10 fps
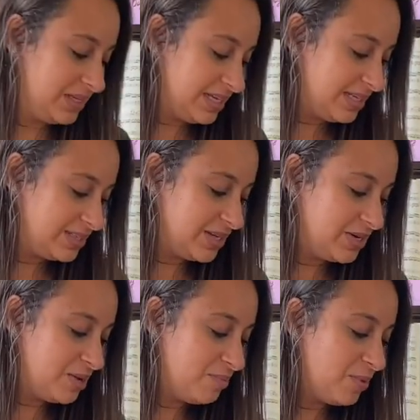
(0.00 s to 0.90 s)
So
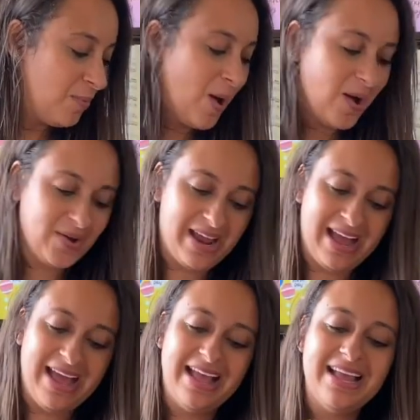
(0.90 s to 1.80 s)
number one,
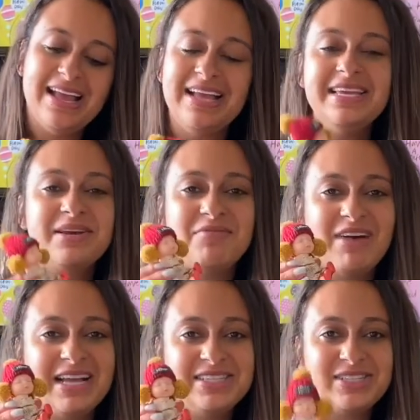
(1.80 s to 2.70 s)
you can
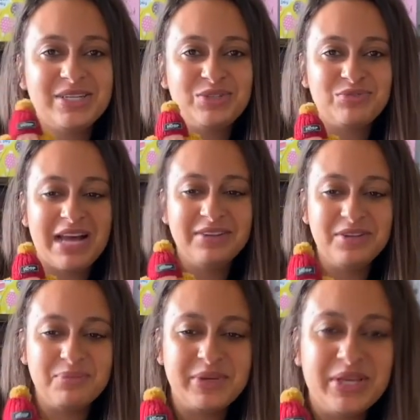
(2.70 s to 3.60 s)
find such
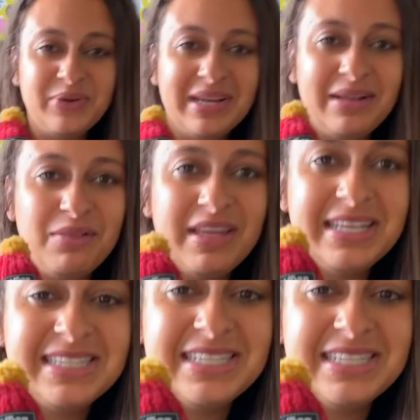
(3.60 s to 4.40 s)
random cute little things in